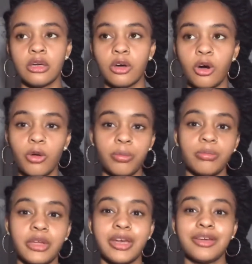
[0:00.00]

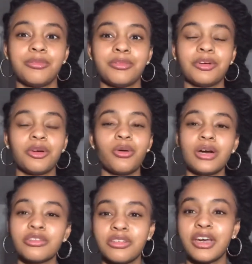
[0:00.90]
Go
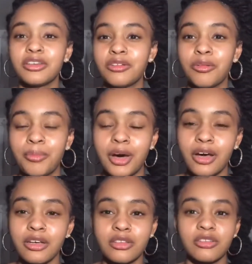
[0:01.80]
outside of the
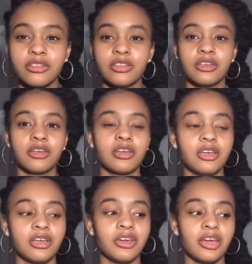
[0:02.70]
box
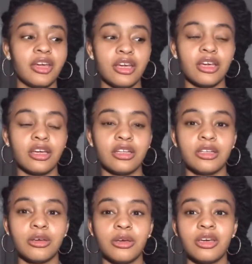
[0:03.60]
and
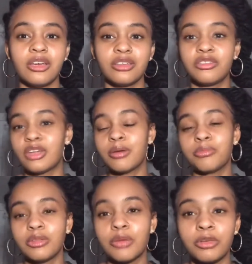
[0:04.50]

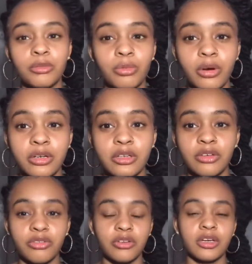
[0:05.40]
accept that people are
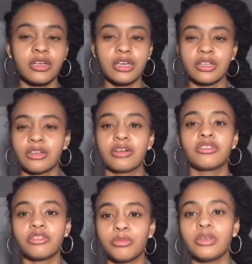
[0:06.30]
different, and learn
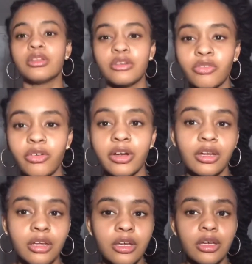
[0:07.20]
to be
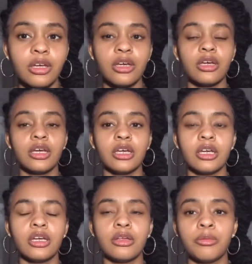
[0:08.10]
different,
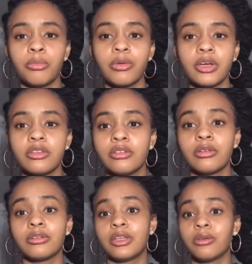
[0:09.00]
and embrace
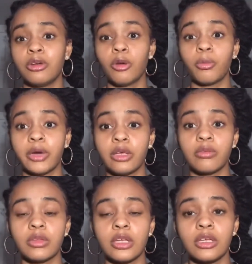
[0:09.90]
your way
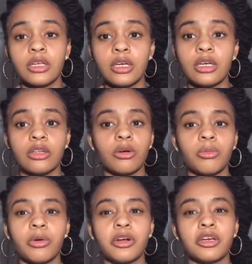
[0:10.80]
of thinking, and don't
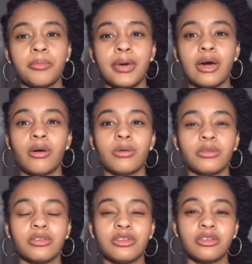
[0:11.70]
worry about
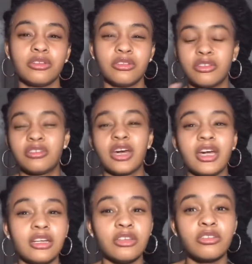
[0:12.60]
the
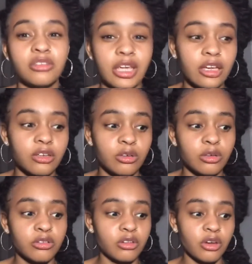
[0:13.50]
society
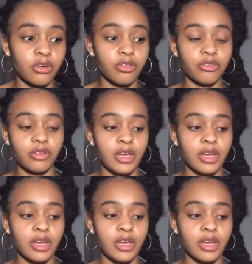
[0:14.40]
standards of